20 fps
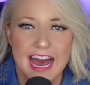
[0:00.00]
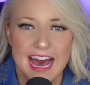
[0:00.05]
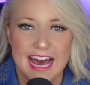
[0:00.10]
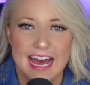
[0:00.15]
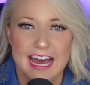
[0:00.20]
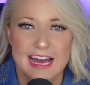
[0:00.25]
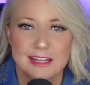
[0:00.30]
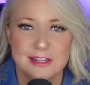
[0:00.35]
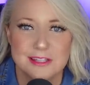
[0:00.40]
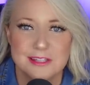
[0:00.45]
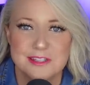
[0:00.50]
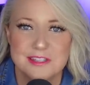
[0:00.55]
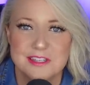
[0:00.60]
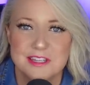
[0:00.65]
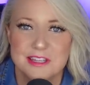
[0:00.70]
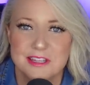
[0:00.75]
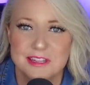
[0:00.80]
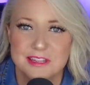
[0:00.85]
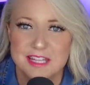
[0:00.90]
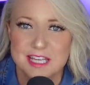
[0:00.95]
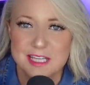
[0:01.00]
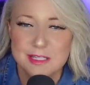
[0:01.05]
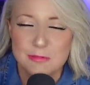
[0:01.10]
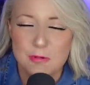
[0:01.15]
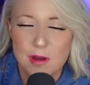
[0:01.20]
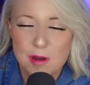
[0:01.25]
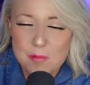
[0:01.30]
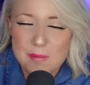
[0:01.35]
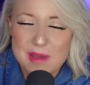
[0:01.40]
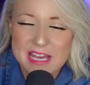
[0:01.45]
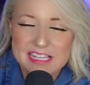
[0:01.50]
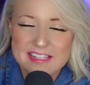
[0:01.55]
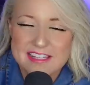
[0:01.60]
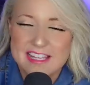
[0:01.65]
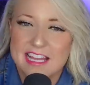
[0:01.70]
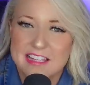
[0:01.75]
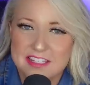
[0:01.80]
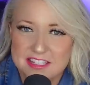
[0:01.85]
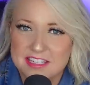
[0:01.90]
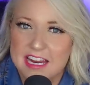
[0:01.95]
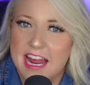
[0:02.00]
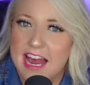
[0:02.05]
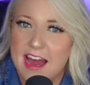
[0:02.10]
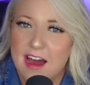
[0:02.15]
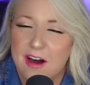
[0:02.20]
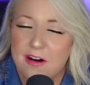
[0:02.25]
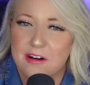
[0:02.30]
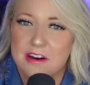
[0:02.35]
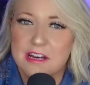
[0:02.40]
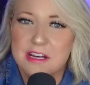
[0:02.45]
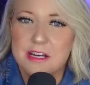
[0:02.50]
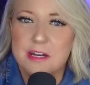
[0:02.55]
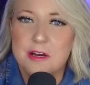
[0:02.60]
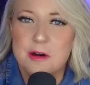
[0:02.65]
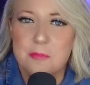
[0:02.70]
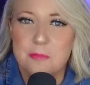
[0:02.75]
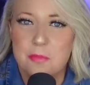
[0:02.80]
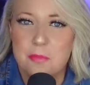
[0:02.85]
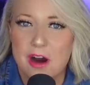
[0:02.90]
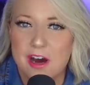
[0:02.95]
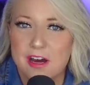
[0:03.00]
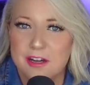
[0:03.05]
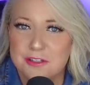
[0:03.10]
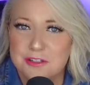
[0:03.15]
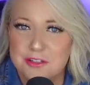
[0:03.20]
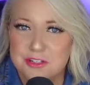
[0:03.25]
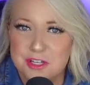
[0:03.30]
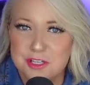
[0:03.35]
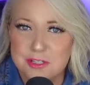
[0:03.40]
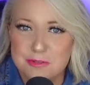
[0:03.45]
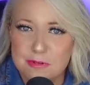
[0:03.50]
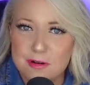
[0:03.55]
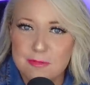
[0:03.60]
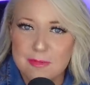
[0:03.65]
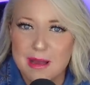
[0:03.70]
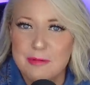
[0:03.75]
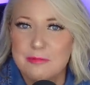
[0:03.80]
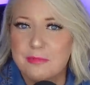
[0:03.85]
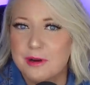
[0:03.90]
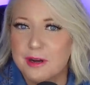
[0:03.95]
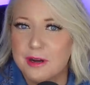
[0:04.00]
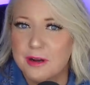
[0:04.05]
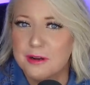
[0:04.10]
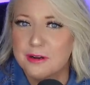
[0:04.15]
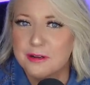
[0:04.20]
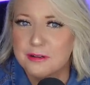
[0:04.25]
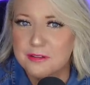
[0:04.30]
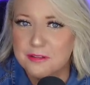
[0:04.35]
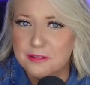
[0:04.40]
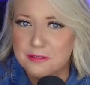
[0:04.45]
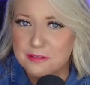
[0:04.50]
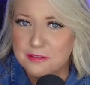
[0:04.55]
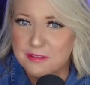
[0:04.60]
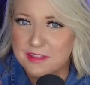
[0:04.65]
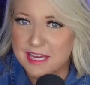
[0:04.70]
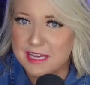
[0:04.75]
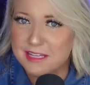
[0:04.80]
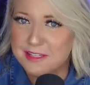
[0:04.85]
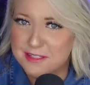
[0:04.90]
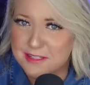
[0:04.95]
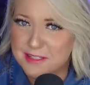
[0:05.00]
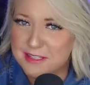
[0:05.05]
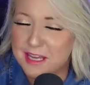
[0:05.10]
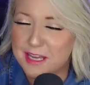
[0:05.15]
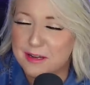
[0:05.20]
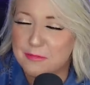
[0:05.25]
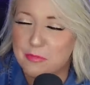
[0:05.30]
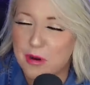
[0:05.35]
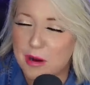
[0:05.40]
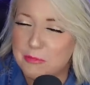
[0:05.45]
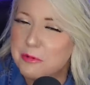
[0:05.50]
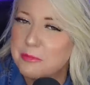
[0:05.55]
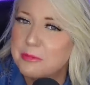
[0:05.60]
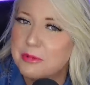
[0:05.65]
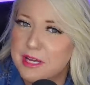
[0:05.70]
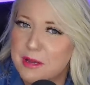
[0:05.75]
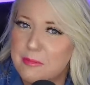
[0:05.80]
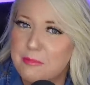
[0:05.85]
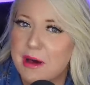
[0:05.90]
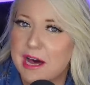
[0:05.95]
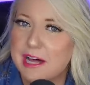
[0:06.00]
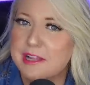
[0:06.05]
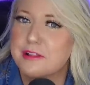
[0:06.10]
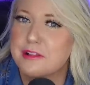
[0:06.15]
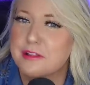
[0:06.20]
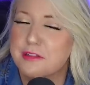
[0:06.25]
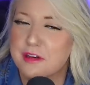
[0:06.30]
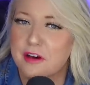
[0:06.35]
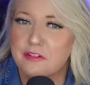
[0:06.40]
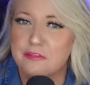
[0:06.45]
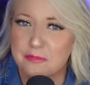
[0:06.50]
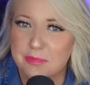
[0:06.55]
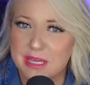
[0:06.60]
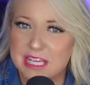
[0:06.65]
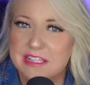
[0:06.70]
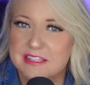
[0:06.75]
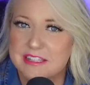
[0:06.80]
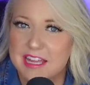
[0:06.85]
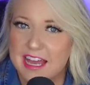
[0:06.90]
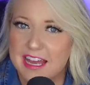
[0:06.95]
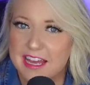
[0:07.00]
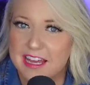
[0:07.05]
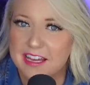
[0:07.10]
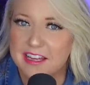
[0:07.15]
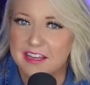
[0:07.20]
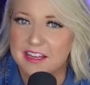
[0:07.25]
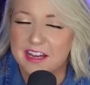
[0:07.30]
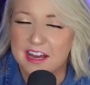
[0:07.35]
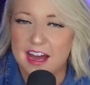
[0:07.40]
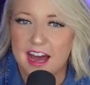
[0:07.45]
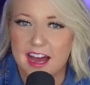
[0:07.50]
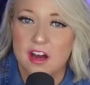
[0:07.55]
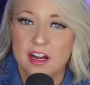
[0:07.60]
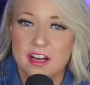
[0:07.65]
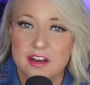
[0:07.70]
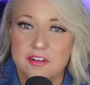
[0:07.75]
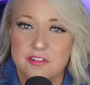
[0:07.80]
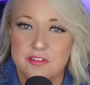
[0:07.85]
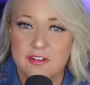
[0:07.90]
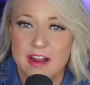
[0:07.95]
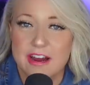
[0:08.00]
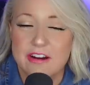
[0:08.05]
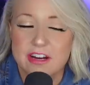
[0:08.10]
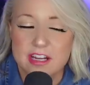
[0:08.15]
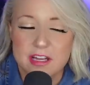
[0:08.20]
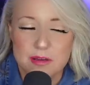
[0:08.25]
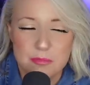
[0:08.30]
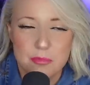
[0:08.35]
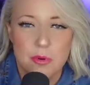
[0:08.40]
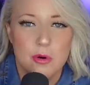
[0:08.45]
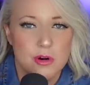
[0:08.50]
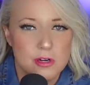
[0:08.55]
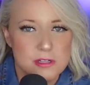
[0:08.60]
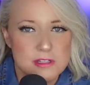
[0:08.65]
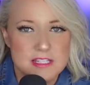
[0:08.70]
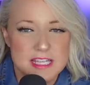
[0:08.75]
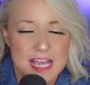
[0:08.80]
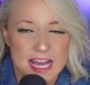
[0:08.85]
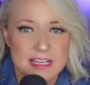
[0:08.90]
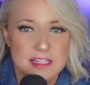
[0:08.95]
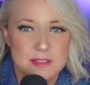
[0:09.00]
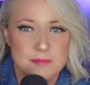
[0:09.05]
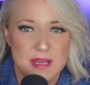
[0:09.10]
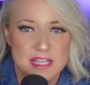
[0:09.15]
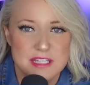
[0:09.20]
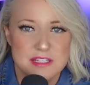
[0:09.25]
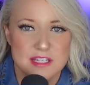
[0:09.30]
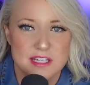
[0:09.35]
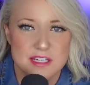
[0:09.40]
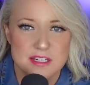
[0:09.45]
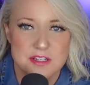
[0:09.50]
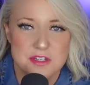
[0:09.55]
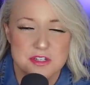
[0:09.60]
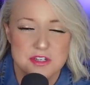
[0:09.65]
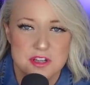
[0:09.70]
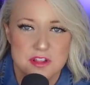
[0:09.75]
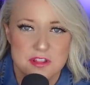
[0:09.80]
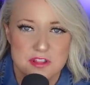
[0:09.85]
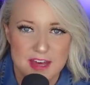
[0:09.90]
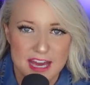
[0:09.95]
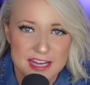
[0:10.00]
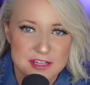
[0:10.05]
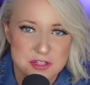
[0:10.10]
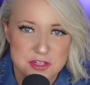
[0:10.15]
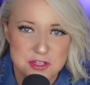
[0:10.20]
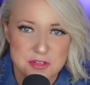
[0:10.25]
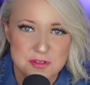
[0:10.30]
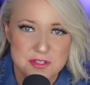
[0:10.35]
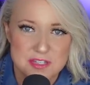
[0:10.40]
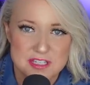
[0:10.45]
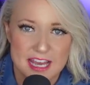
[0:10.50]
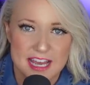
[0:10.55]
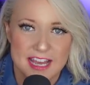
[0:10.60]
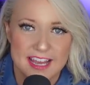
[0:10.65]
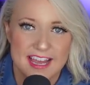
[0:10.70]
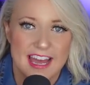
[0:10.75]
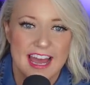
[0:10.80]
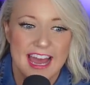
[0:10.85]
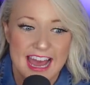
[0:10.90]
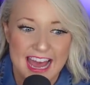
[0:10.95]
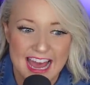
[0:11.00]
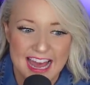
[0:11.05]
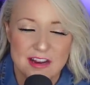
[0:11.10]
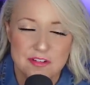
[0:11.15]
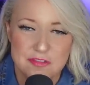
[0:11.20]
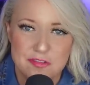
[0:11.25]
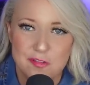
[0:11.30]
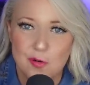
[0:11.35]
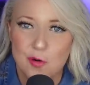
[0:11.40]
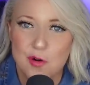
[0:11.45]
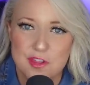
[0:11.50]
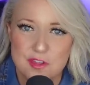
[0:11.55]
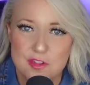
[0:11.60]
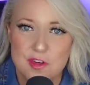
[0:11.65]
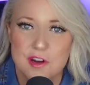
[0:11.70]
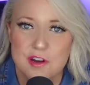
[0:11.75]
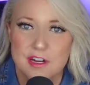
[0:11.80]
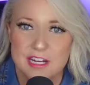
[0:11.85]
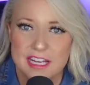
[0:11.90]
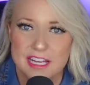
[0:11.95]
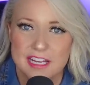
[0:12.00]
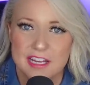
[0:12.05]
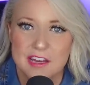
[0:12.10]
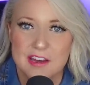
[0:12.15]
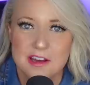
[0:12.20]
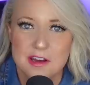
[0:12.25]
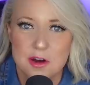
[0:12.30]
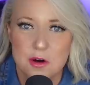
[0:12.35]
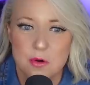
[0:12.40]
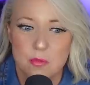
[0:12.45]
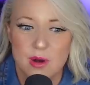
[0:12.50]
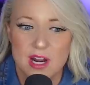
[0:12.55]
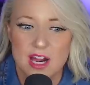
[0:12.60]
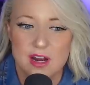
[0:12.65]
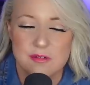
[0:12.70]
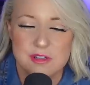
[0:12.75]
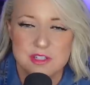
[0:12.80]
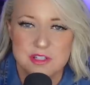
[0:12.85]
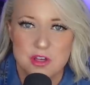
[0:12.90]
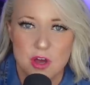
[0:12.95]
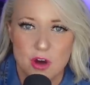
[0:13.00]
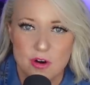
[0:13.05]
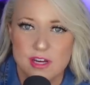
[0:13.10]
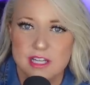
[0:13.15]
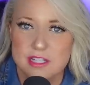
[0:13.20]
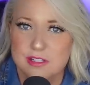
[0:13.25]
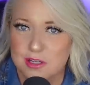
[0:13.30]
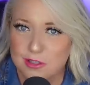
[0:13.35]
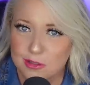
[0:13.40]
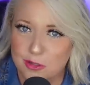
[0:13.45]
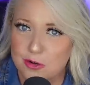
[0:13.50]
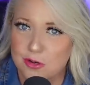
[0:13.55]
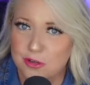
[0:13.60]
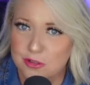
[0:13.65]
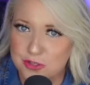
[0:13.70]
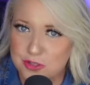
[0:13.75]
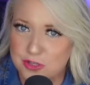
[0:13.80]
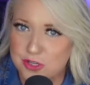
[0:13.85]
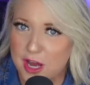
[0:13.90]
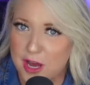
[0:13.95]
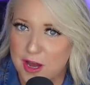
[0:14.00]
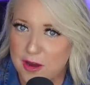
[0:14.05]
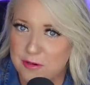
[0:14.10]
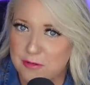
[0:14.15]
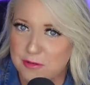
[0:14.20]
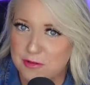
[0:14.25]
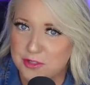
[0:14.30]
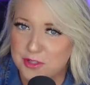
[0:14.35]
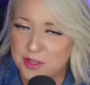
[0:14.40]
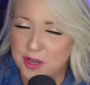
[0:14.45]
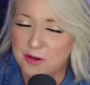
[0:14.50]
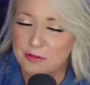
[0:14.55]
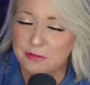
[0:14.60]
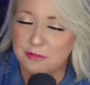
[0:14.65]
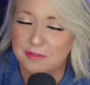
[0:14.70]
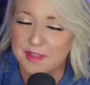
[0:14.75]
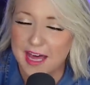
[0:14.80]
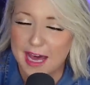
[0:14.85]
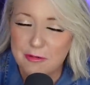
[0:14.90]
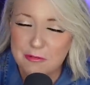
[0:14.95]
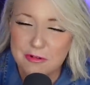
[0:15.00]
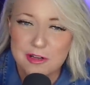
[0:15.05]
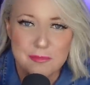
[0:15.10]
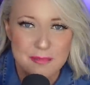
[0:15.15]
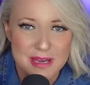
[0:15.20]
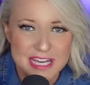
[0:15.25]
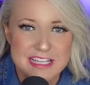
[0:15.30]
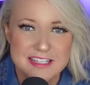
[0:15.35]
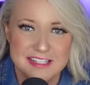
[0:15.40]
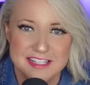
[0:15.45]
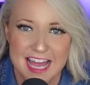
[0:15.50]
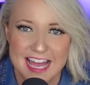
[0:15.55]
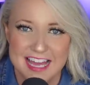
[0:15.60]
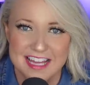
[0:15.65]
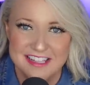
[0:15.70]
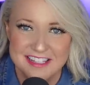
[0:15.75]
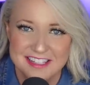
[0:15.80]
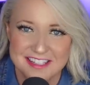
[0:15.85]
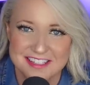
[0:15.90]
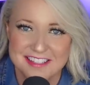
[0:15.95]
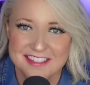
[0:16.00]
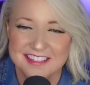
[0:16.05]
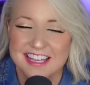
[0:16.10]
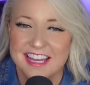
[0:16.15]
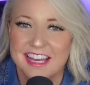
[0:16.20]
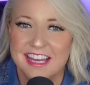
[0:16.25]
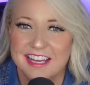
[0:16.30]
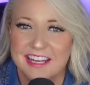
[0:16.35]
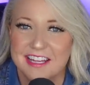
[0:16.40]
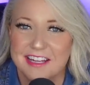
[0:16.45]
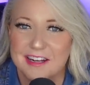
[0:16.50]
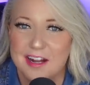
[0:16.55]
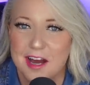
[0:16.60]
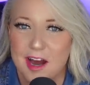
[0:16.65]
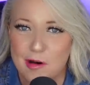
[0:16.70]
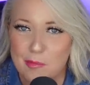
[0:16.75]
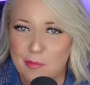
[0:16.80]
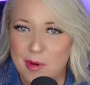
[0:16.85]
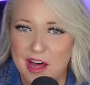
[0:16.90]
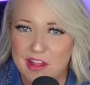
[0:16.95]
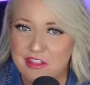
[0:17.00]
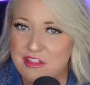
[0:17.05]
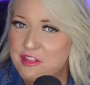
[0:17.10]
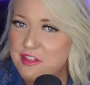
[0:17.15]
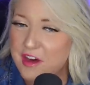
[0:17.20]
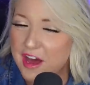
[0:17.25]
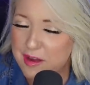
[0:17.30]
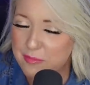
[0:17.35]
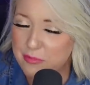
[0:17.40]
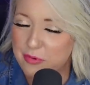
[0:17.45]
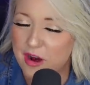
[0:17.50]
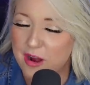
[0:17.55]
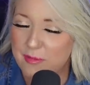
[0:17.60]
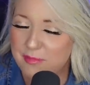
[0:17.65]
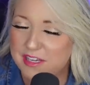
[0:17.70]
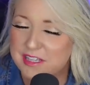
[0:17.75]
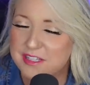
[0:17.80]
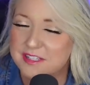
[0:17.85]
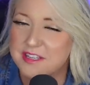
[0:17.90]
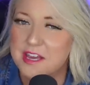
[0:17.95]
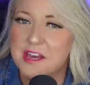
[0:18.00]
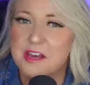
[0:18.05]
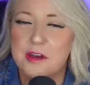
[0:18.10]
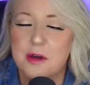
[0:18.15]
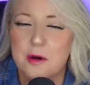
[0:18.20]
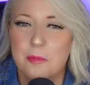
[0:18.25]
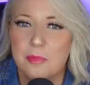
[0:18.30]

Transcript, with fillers: And this won't make sense now, but just remember this in probably a month of me saying, I got a very important text message that Tuesday at 4:30 when I was going to Laurel's show. So that will make sense in a month, I promise.